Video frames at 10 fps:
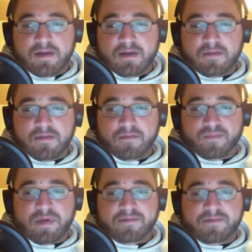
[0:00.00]
Priv
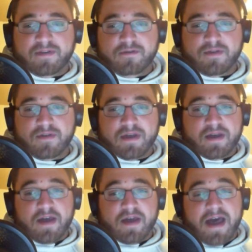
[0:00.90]
2, I
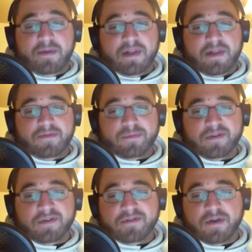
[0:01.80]
would love a Priv 2. I
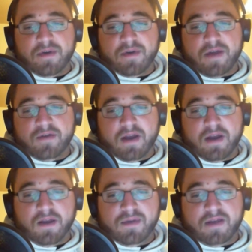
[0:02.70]
would
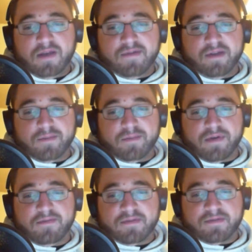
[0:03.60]
love another Priv
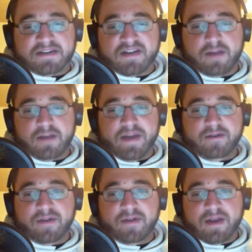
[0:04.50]
device to come out.
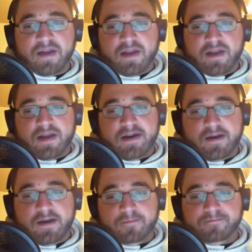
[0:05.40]

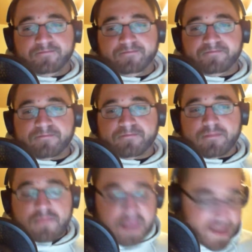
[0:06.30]
Um,
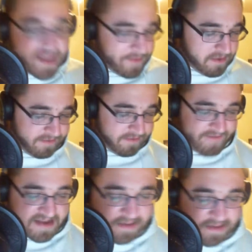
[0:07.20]
and maybe the fact
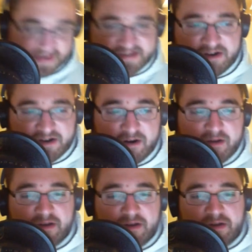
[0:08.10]
that we saw
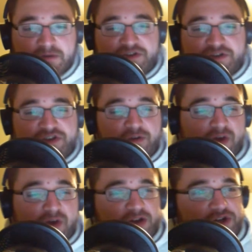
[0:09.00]
so much